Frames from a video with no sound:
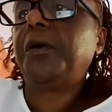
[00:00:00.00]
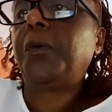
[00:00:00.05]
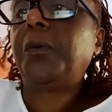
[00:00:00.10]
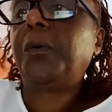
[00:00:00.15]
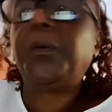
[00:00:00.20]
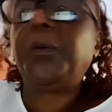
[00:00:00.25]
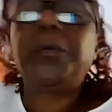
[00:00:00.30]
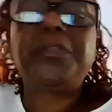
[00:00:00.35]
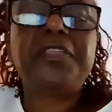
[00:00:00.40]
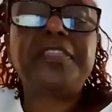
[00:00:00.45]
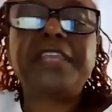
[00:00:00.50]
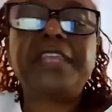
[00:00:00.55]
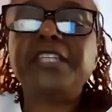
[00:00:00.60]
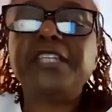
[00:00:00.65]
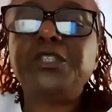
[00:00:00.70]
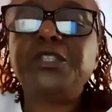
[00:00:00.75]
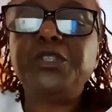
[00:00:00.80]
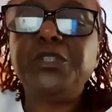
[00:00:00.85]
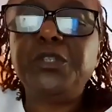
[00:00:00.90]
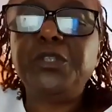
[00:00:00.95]
all the
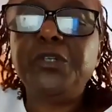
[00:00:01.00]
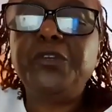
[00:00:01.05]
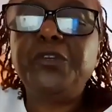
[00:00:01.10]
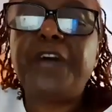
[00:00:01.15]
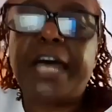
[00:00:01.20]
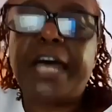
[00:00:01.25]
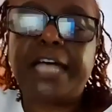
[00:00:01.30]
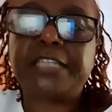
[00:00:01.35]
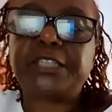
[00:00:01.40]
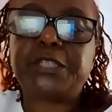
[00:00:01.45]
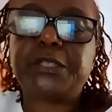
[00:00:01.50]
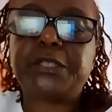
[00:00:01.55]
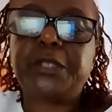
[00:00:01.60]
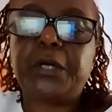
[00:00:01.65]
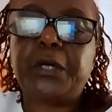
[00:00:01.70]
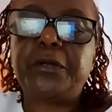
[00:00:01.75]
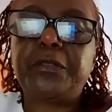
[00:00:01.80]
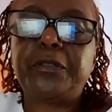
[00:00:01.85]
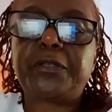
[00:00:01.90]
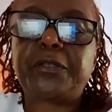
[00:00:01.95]
things you've had to
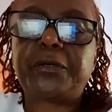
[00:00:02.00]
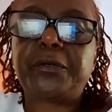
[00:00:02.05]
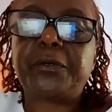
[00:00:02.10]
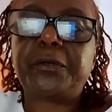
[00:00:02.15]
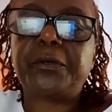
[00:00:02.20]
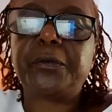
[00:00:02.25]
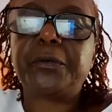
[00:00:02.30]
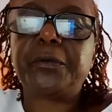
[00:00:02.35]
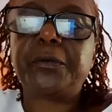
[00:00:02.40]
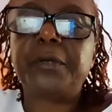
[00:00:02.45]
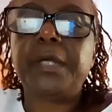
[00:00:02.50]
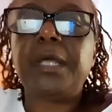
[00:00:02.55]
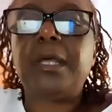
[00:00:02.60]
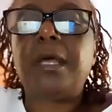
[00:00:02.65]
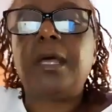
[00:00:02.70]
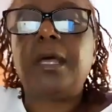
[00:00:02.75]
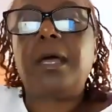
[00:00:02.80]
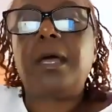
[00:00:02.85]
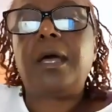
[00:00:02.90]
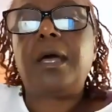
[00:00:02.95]
go through.
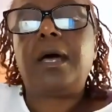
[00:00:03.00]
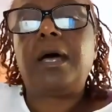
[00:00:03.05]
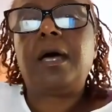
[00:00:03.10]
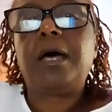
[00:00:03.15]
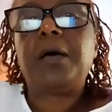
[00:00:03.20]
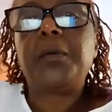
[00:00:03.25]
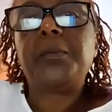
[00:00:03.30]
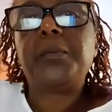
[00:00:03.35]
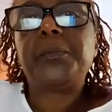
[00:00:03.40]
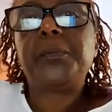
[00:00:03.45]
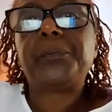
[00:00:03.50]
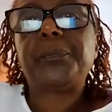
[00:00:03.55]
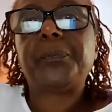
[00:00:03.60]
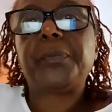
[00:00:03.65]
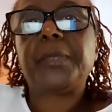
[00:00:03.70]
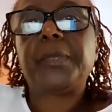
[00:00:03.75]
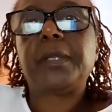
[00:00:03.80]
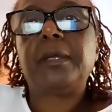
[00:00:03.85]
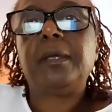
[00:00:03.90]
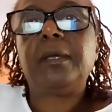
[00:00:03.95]
Sometimes
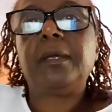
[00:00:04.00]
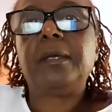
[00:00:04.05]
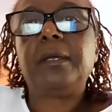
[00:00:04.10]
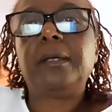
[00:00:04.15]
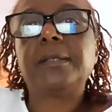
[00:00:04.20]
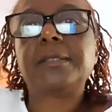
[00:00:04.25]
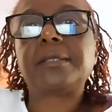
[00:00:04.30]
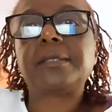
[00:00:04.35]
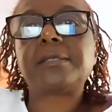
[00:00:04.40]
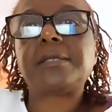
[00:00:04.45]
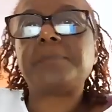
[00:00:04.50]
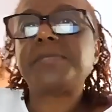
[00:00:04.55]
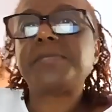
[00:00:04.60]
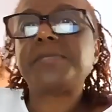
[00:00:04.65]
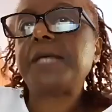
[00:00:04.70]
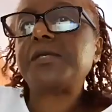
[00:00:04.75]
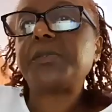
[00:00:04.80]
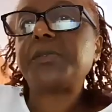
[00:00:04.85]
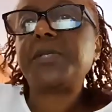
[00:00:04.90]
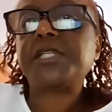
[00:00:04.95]

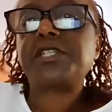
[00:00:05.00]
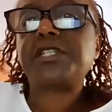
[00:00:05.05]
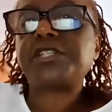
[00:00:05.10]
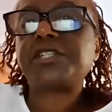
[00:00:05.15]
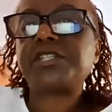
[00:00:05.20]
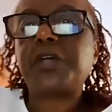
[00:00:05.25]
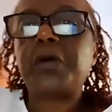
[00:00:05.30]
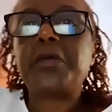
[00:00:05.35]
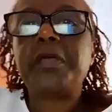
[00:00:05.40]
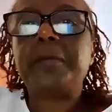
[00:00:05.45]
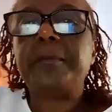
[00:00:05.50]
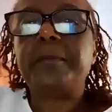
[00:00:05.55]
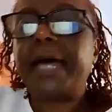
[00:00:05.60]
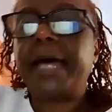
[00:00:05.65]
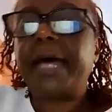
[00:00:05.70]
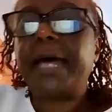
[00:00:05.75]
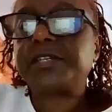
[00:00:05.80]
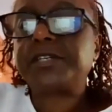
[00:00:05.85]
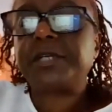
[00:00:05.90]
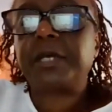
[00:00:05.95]
we just don't
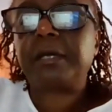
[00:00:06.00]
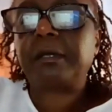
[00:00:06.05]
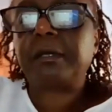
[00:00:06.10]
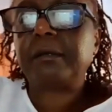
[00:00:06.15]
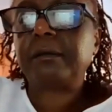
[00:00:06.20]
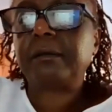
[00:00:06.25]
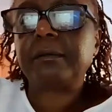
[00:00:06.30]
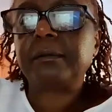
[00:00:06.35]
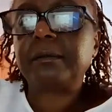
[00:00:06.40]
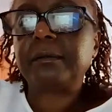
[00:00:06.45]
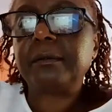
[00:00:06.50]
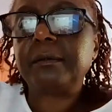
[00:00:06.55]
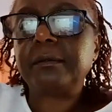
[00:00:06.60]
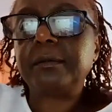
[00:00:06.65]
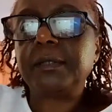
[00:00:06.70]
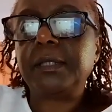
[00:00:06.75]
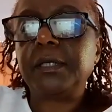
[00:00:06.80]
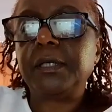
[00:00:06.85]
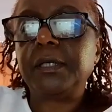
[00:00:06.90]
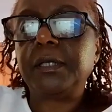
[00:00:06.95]
imagine,
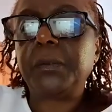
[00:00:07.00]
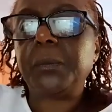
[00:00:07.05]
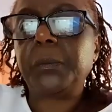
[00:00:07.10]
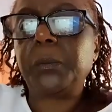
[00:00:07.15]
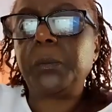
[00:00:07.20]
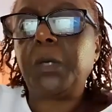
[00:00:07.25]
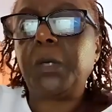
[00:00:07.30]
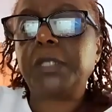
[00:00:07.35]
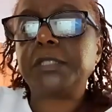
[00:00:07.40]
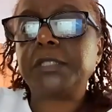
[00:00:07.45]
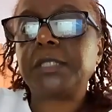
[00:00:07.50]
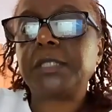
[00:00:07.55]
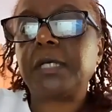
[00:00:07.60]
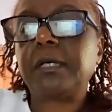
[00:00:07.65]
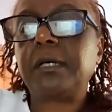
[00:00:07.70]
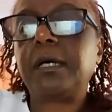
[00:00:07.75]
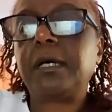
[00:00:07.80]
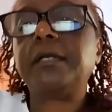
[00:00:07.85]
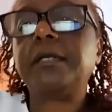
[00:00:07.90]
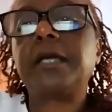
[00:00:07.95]
you know, what
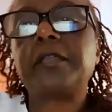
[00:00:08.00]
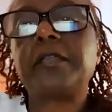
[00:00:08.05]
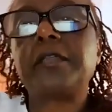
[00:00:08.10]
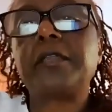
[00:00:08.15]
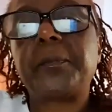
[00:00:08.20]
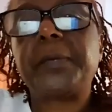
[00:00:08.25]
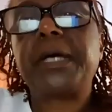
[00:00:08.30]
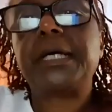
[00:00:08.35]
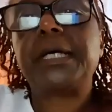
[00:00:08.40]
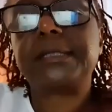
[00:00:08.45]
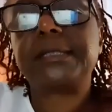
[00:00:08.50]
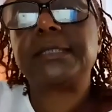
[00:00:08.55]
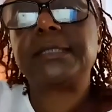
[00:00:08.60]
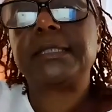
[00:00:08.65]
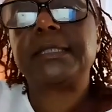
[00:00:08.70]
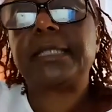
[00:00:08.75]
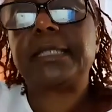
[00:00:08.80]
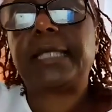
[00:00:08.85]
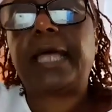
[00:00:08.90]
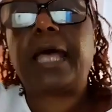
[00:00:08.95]
another
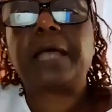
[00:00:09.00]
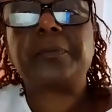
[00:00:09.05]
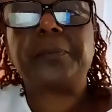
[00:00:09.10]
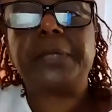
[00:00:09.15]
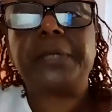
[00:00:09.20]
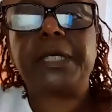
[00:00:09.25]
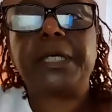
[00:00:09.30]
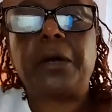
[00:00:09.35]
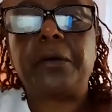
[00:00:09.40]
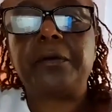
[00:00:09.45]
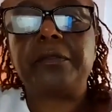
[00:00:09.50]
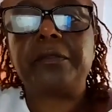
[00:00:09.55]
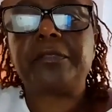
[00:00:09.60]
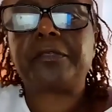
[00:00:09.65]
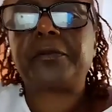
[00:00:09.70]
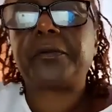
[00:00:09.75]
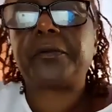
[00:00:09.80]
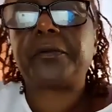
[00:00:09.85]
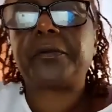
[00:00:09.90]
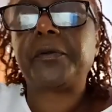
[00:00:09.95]
person can be going
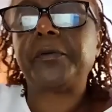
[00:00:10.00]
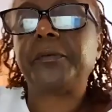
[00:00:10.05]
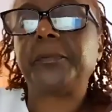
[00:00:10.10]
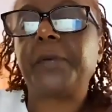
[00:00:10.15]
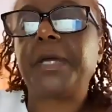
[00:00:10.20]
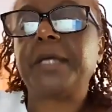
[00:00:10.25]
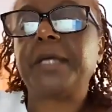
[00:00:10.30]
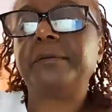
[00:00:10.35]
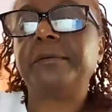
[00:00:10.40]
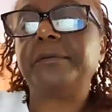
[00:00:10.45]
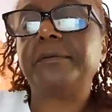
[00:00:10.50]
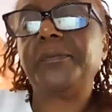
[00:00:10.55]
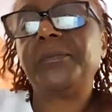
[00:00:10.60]
through when